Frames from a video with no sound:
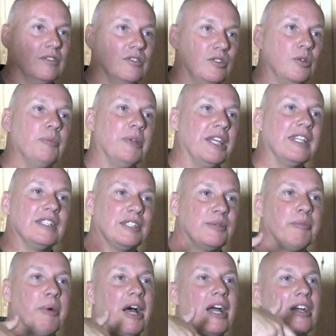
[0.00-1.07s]
to be
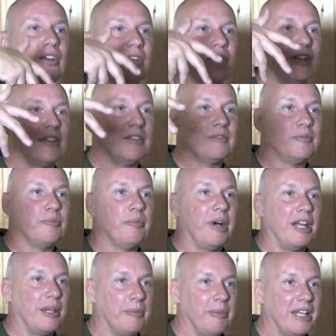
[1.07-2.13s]
inspired
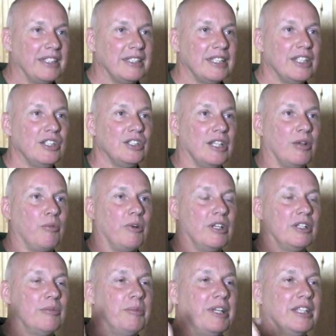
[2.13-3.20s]
by the message. They
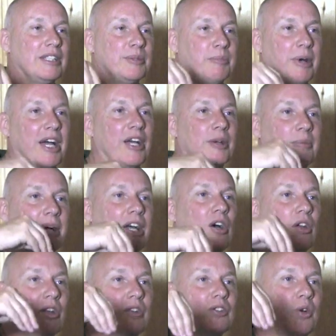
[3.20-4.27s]
want to be inspired by
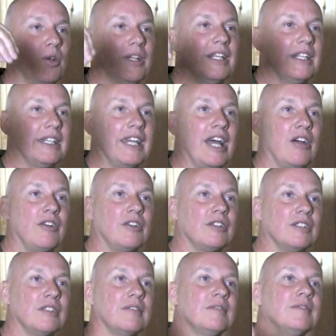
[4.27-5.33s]
all those holy
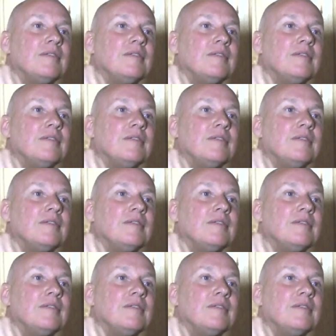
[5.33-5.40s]
encounters.